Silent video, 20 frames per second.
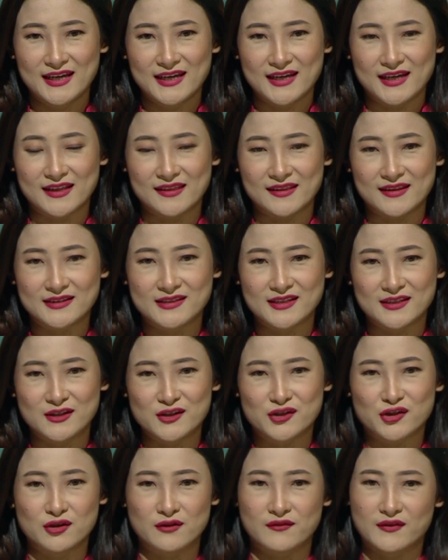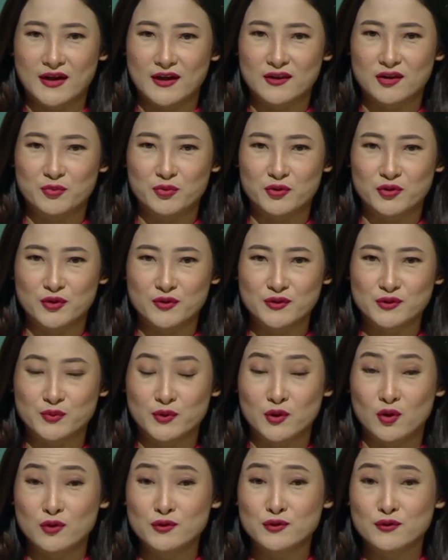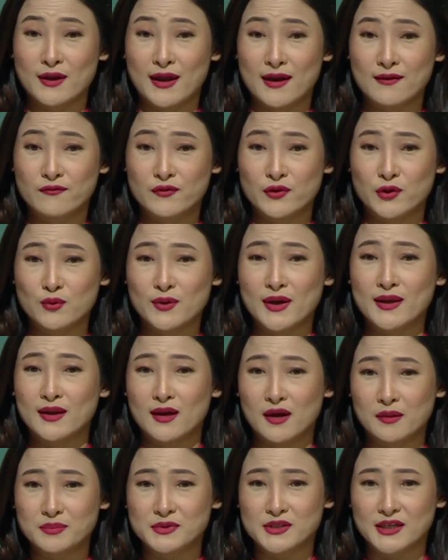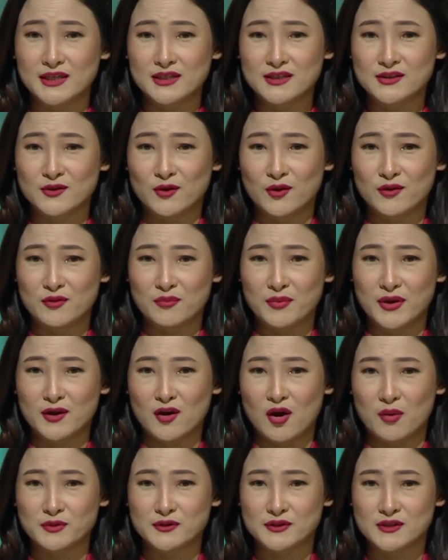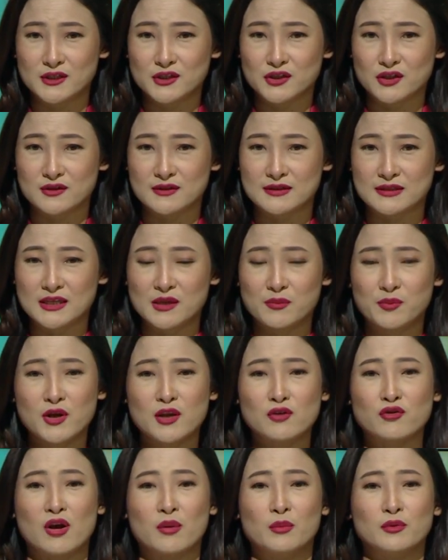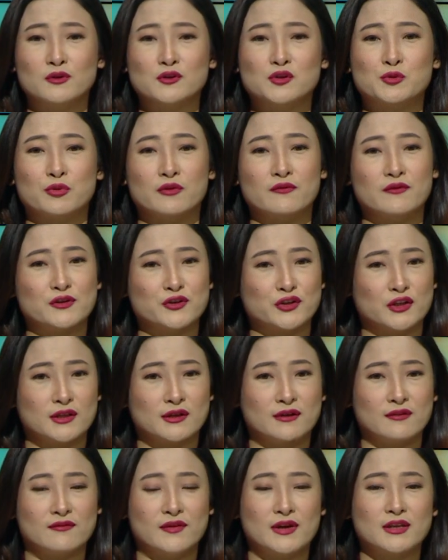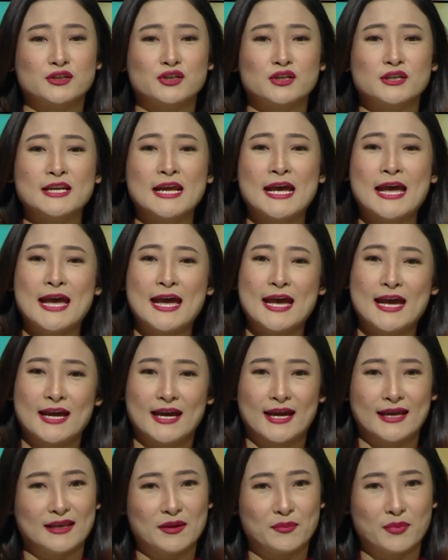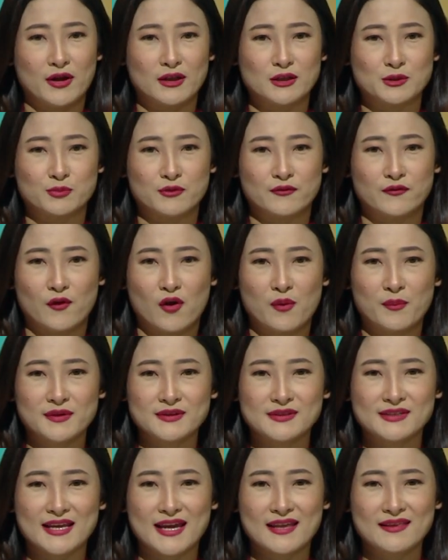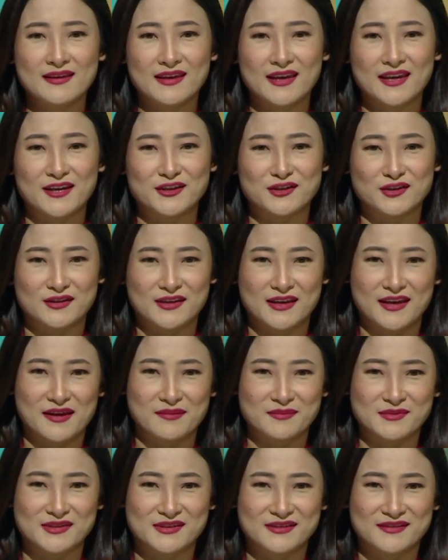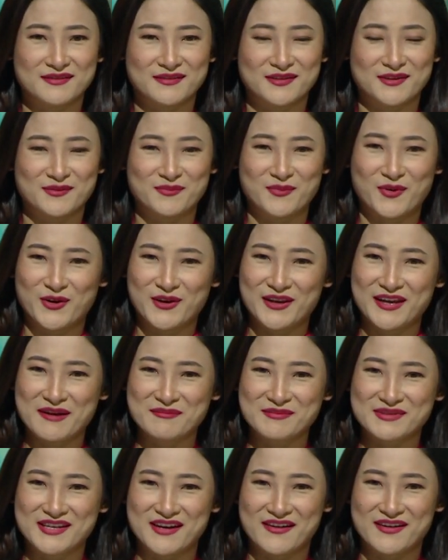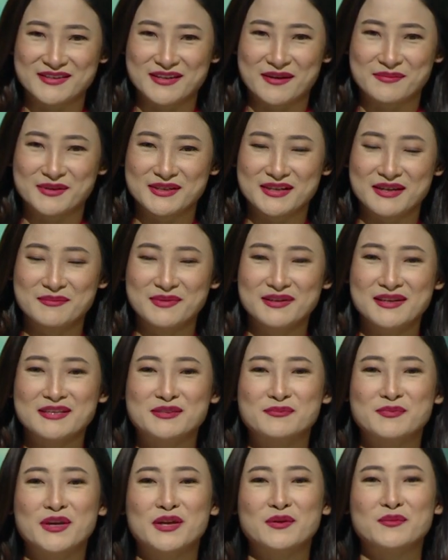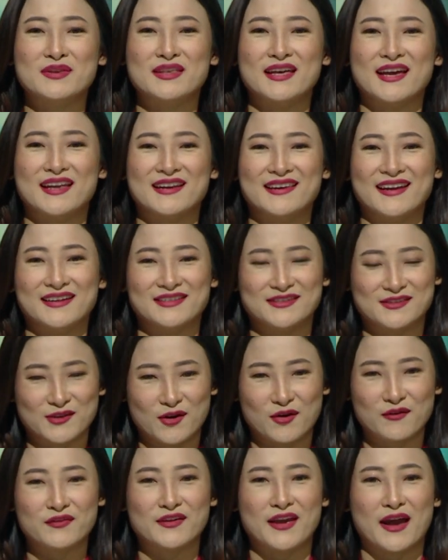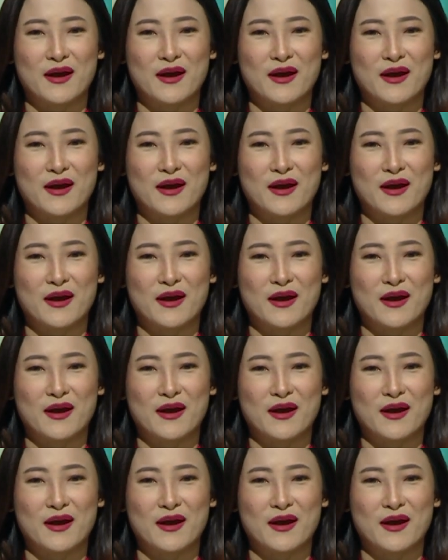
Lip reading: In this edition of Kantipur News, we'll also have for you an update on the main opposition CPN-UMO's provincial convention and Nepal's performance at the Asian Games. Good morning, I'm Sarah Sapsanamma. Let's begin with the headlines of the